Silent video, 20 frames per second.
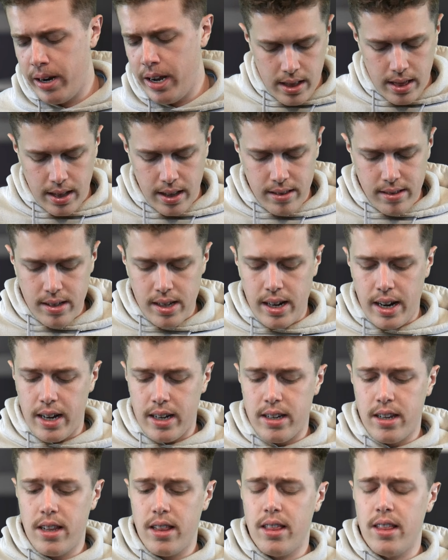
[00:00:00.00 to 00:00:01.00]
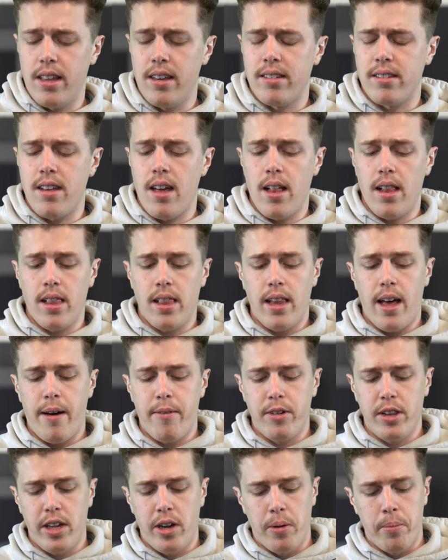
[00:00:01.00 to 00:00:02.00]
And let's connect this
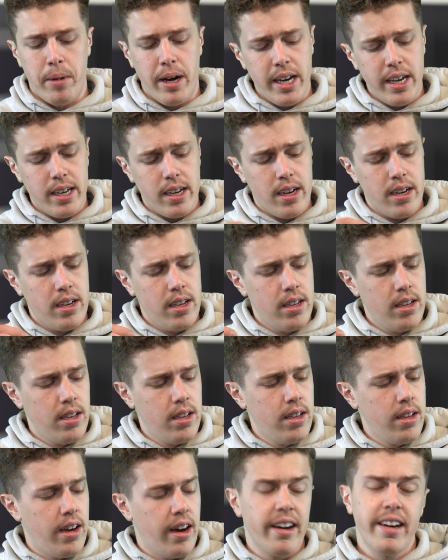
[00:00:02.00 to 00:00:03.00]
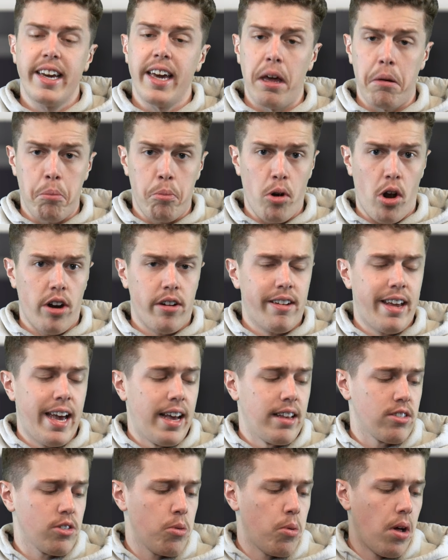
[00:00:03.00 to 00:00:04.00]
lavalier mic. Again,
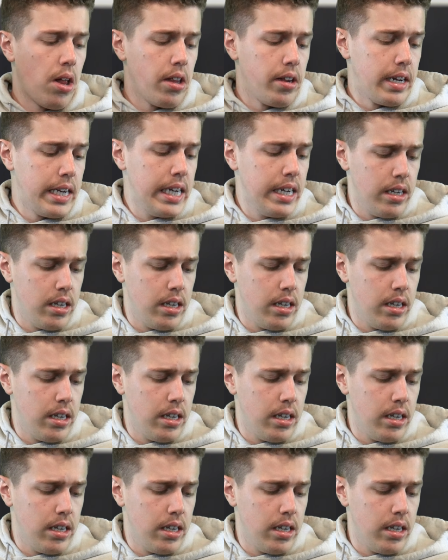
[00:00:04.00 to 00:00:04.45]
broadcast quality.